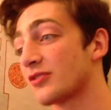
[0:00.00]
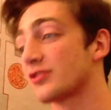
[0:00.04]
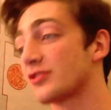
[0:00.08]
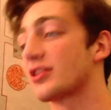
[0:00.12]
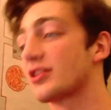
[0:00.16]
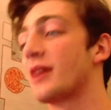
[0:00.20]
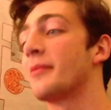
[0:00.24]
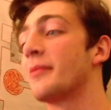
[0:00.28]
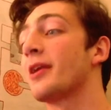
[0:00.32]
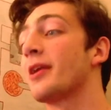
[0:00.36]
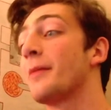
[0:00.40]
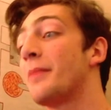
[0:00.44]

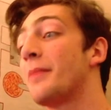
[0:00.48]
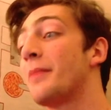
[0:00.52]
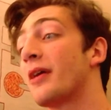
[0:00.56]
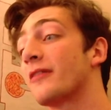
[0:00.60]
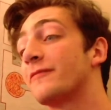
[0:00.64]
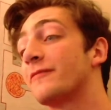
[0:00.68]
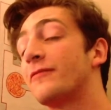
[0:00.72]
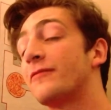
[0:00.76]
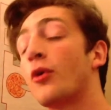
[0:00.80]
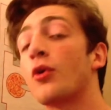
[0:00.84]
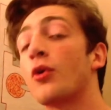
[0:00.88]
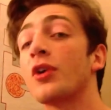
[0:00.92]
coming up on
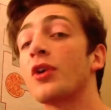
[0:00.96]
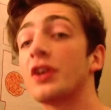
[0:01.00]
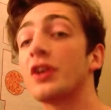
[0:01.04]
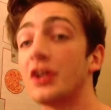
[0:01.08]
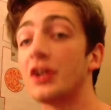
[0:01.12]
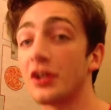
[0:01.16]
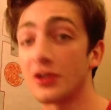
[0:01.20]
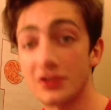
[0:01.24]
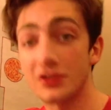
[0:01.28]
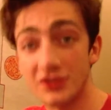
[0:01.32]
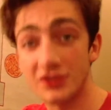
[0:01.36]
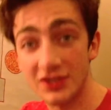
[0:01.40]
4
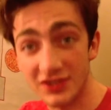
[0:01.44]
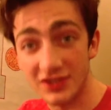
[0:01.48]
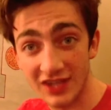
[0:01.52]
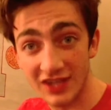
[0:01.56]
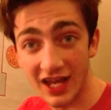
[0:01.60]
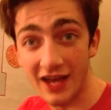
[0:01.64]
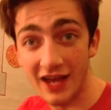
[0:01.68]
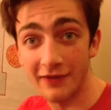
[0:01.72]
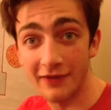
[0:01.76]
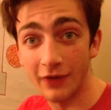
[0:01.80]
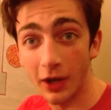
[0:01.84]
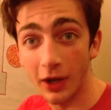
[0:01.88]
years since I
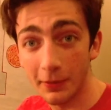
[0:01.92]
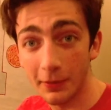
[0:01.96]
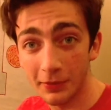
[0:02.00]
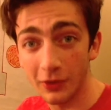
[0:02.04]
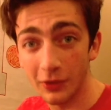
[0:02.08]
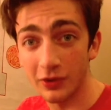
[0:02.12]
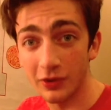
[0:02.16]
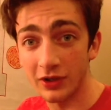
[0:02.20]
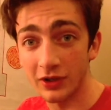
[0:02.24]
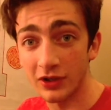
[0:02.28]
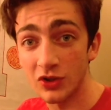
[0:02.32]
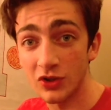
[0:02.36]
have
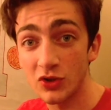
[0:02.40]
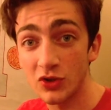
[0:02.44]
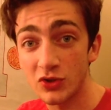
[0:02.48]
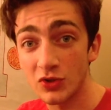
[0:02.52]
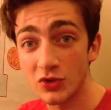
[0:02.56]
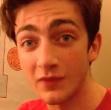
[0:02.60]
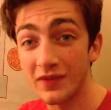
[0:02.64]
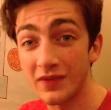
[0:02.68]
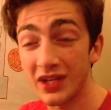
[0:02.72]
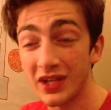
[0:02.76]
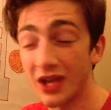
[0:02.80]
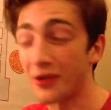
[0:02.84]
uploaded a YouTube
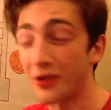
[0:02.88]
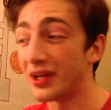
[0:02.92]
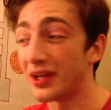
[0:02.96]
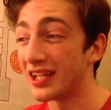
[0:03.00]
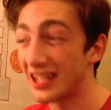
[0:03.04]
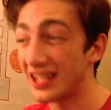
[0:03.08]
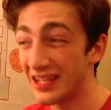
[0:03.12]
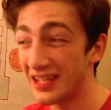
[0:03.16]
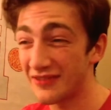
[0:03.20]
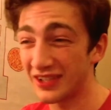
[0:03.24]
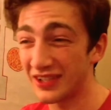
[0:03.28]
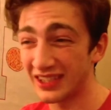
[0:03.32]
video, and
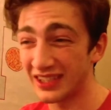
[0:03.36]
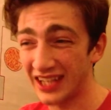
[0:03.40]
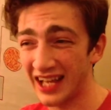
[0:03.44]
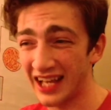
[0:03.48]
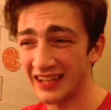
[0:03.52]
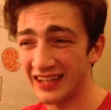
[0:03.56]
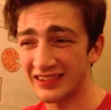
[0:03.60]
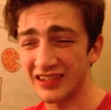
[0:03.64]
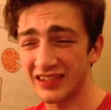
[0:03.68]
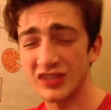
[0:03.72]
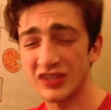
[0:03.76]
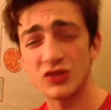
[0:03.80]
even
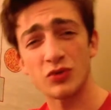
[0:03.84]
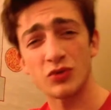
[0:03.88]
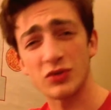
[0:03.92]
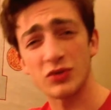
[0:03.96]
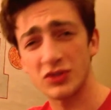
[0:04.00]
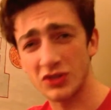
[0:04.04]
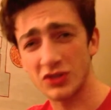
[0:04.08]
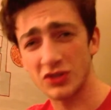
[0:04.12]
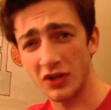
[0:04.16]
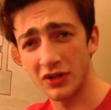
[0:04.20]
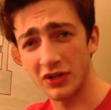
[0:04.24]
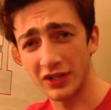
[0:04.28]
then things were
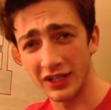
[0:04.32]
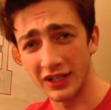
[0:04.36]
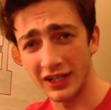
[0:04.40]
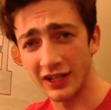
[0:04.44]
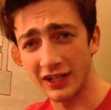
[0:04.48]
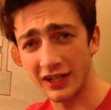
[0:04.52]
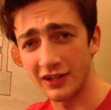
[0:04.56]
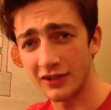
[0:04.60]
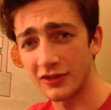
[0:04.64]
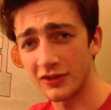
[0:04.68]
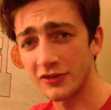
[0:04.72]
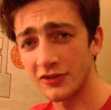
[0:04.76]
starting to get a
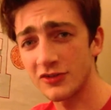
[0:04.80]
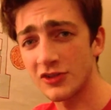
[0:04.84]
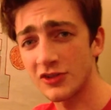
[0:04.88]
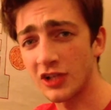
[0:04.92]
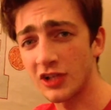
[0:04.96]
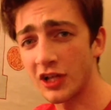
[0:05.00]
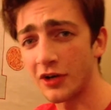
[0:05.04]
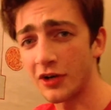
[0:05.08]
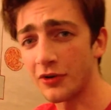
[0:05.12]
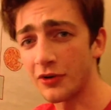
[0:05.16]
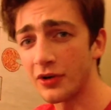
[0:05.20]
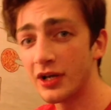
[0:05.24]
little
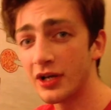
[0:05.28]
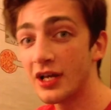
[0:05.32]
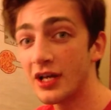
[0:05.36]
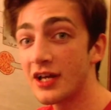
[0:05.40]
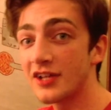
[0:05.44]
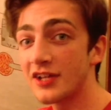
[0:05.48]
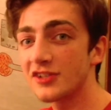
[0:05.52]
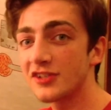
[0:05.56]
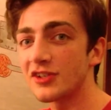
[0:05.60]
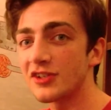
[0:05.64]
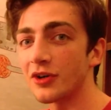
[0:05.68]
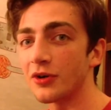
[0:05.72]
slow.
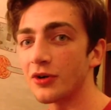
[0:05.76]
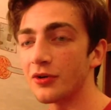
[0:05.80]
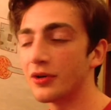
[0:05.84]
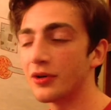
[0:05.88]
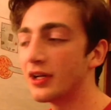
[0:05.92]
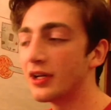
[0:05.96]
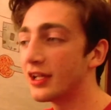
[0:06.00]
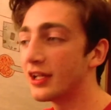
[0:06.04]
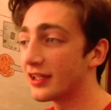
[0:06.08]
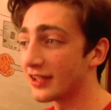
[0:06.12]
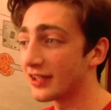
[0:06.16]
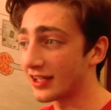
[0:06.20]
So
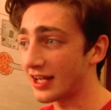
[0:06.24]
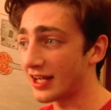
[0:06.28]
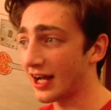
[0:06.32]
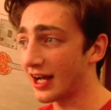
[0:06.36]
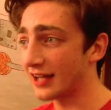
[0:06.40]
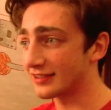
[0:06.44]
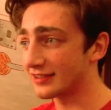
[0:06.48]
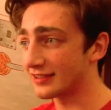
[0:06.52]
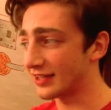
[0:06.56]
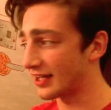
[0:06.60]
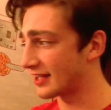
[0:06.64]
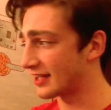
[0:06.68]
the content has